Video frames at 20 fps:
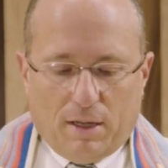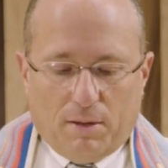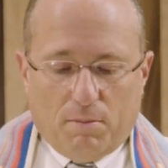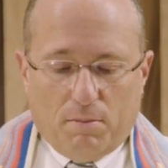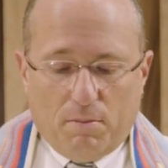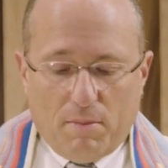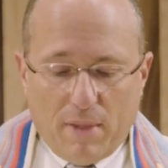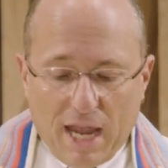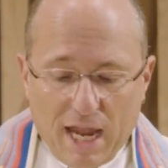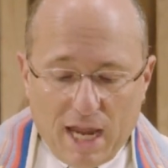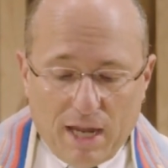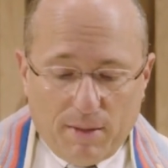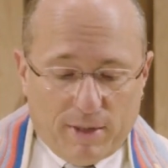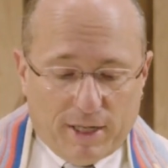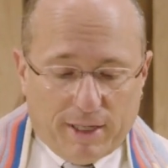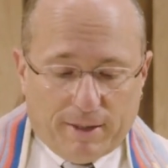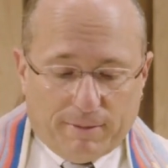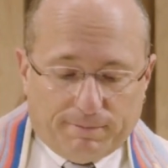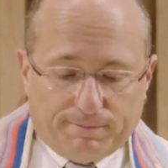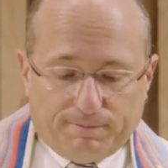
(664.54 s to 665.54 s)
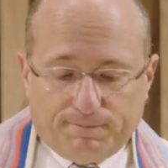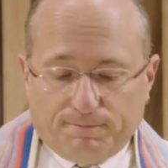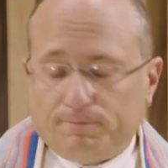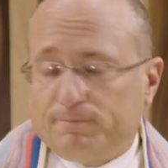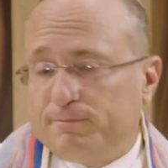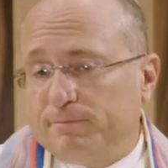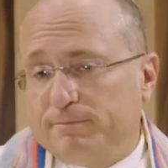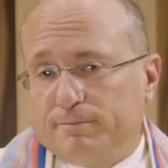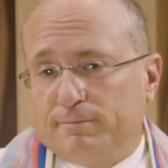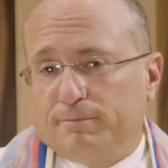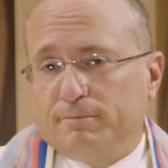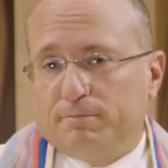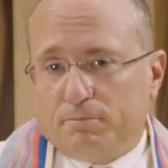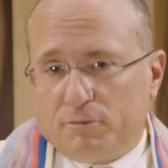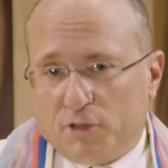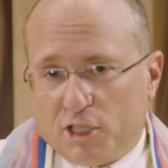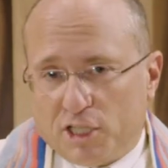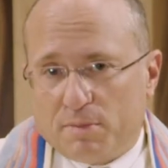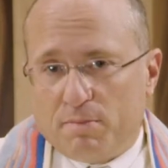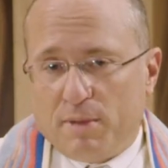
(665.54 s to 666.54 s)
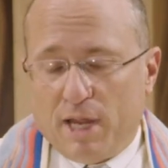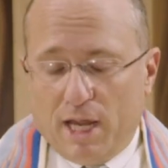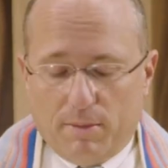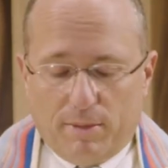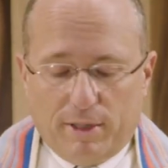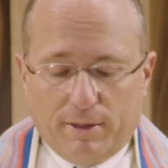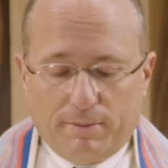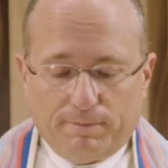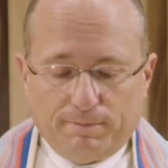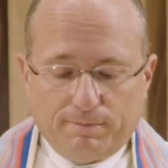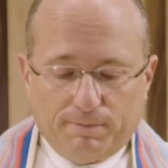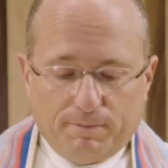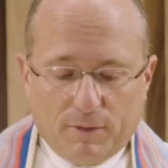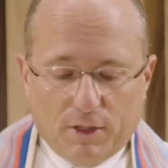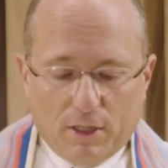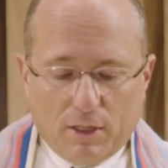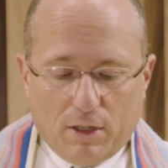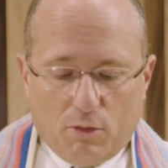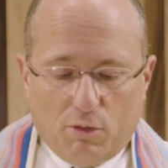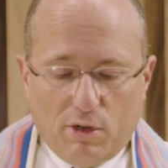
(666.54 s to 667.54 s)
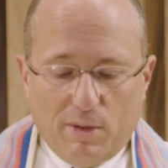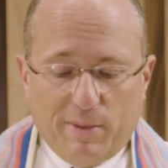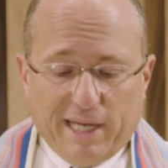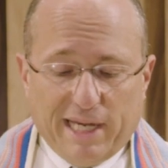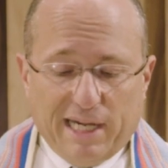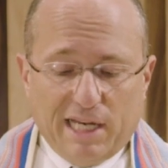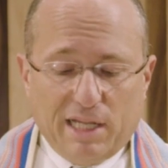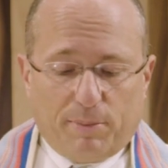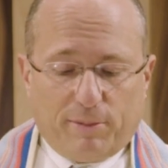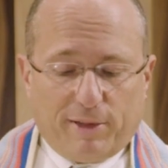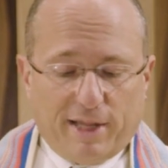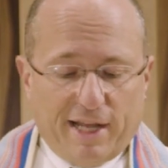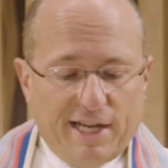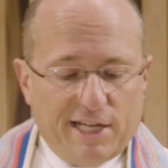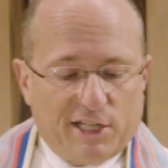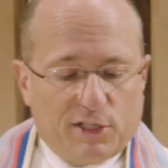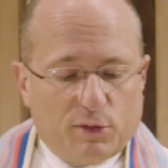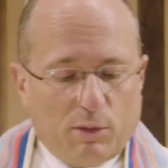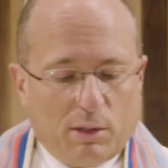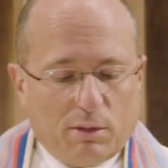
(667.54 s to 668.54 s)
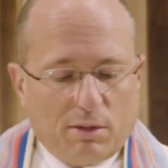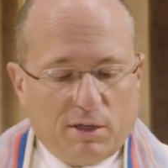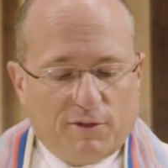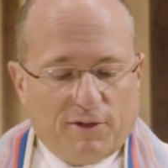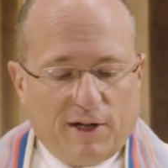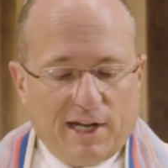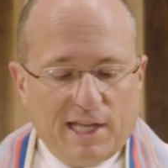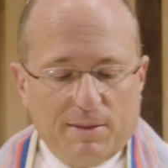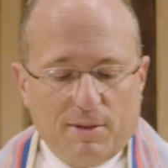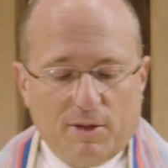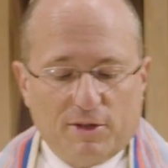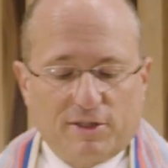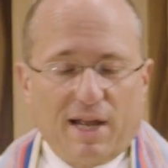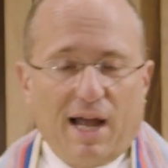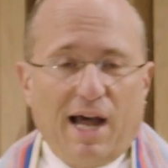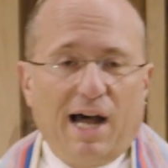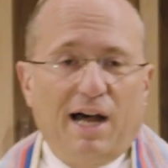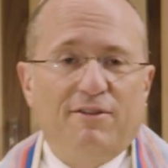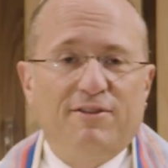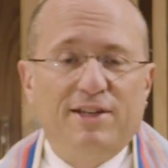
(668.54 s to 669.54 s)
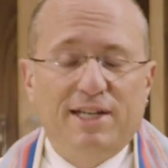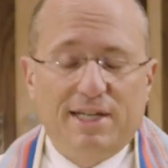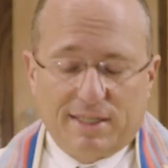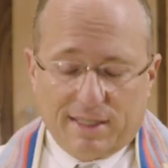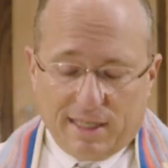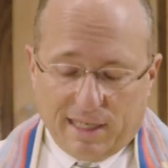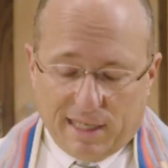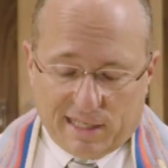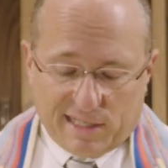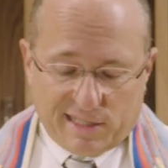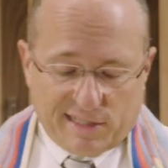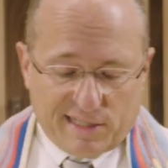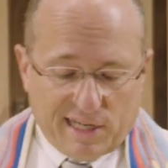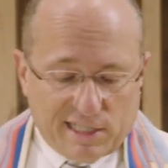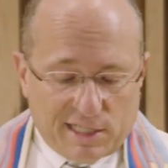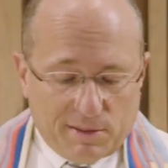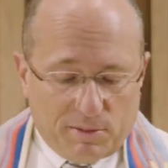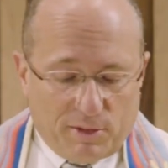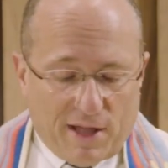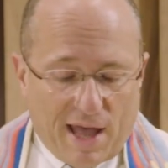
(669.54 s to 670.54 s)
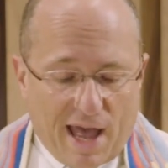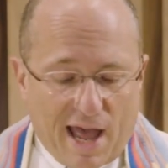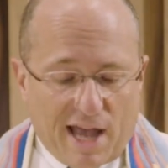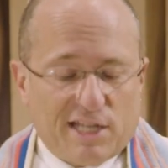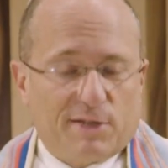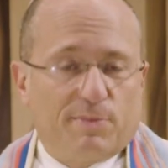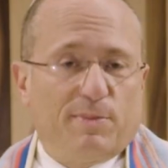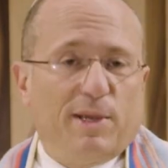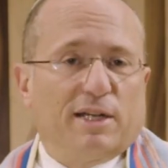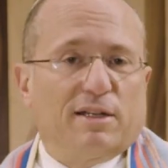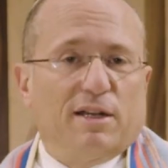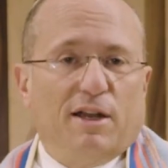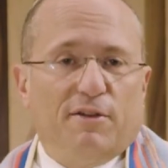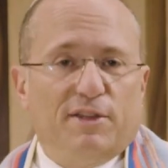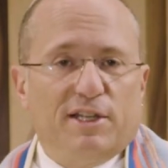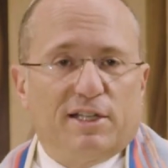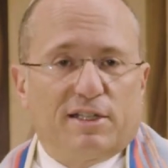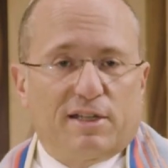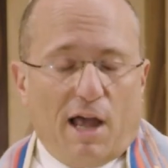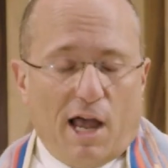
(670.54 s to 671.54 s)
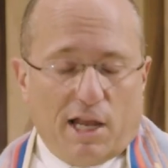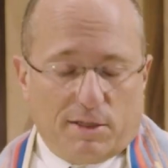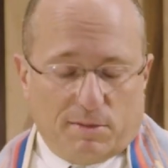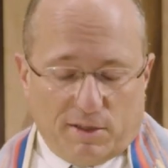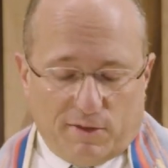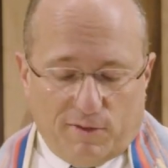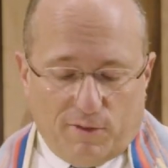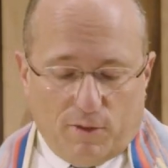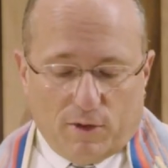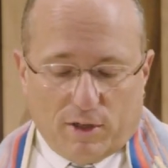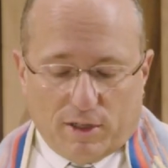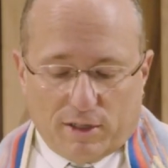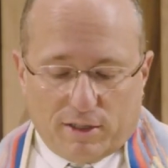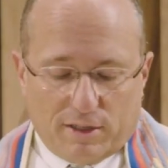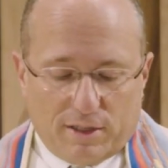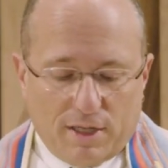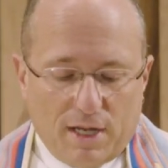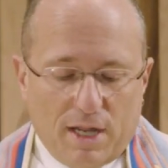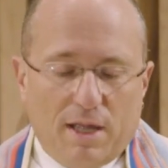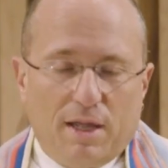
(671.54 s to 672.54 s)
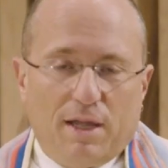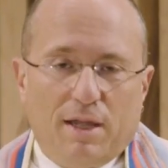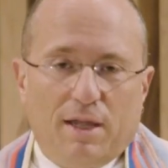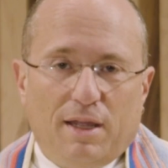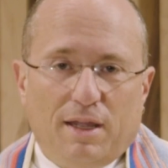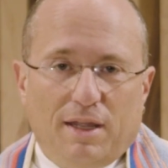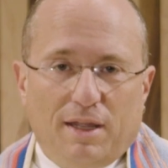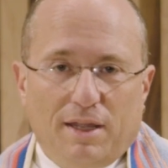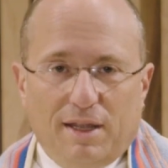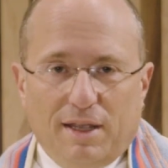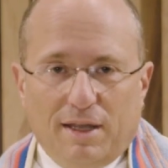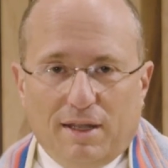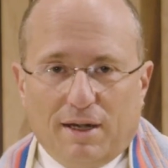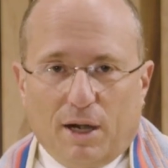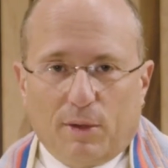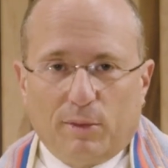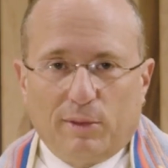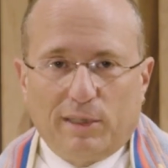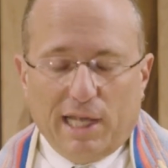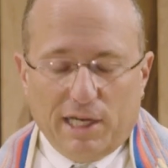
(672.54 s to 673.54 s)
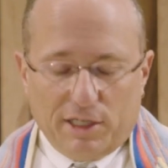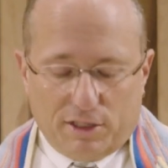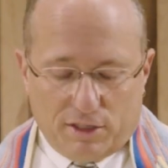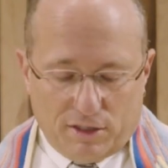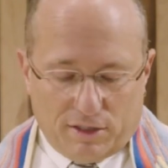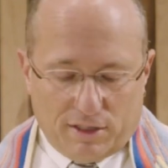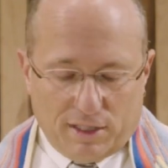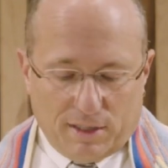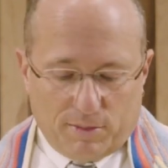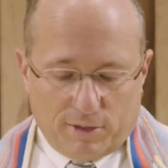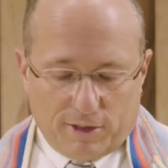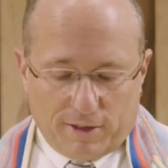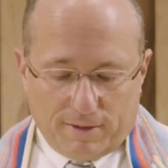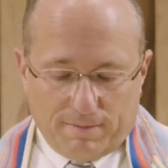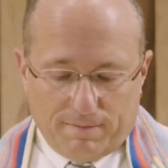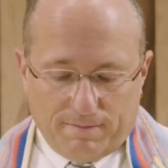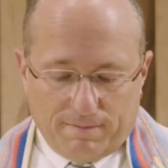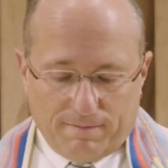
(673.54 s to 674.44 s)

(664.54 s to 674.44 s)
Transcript: Maybe, just maybe, we begin in the place where we find the most obvious and accessible aspect of this cosmic force in our relationships.